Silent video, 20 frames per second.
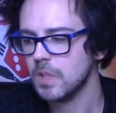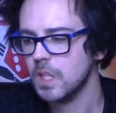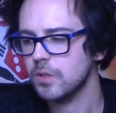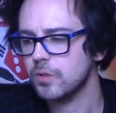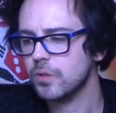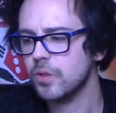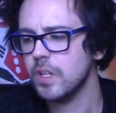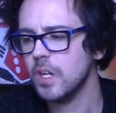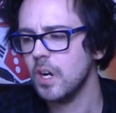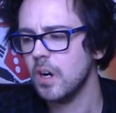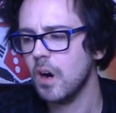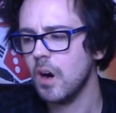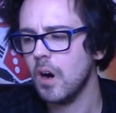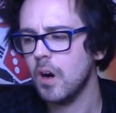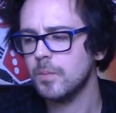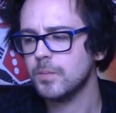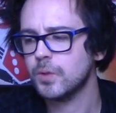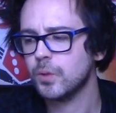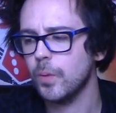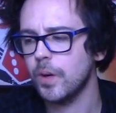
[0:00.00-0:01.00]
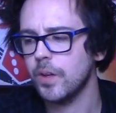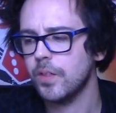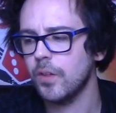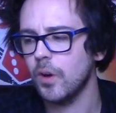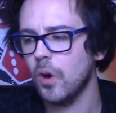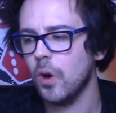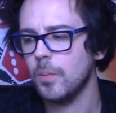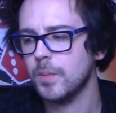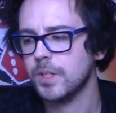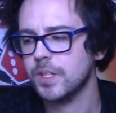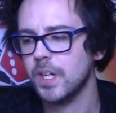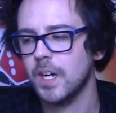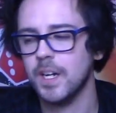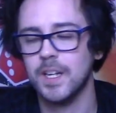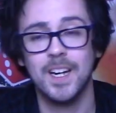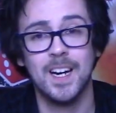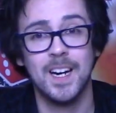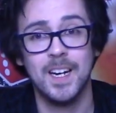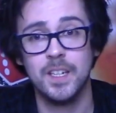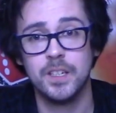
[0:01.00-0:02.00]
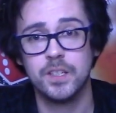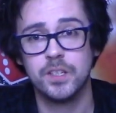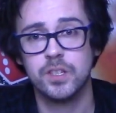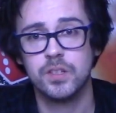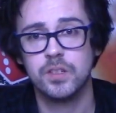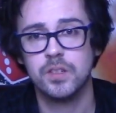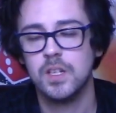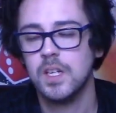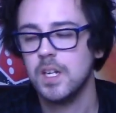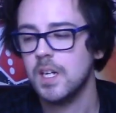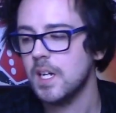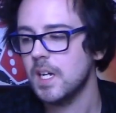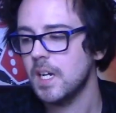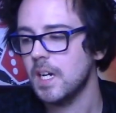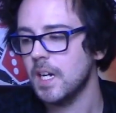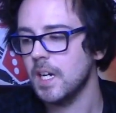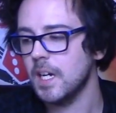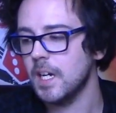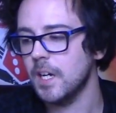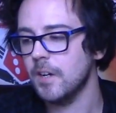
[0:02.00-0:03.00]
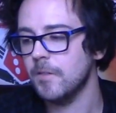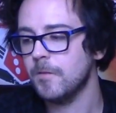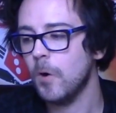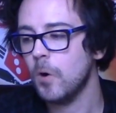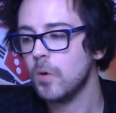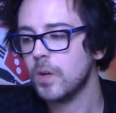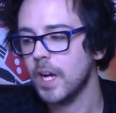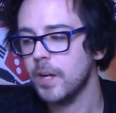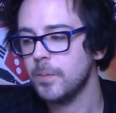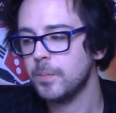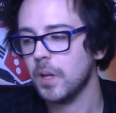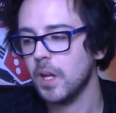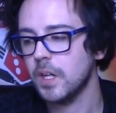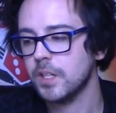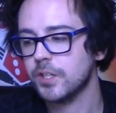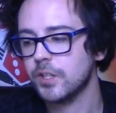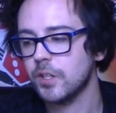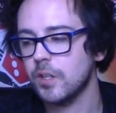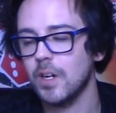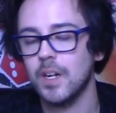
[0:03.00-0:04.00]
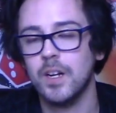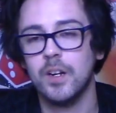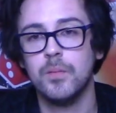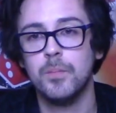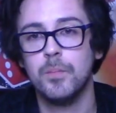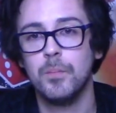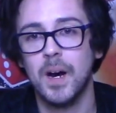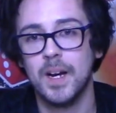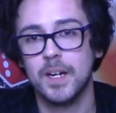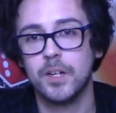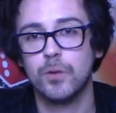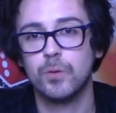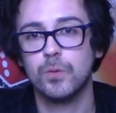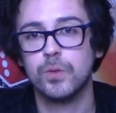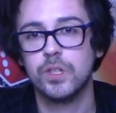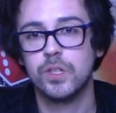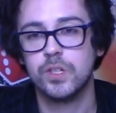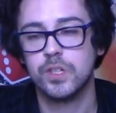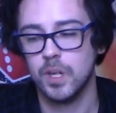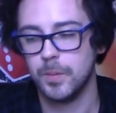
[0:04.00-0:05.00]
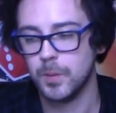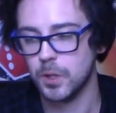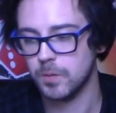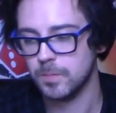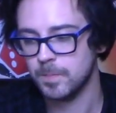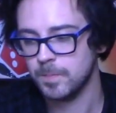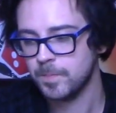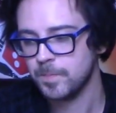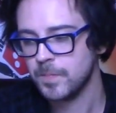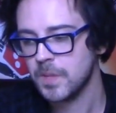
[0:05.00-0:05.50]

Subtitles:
So they are armed with the Omicine Axe, Volkite Blaster and Macro Stubber.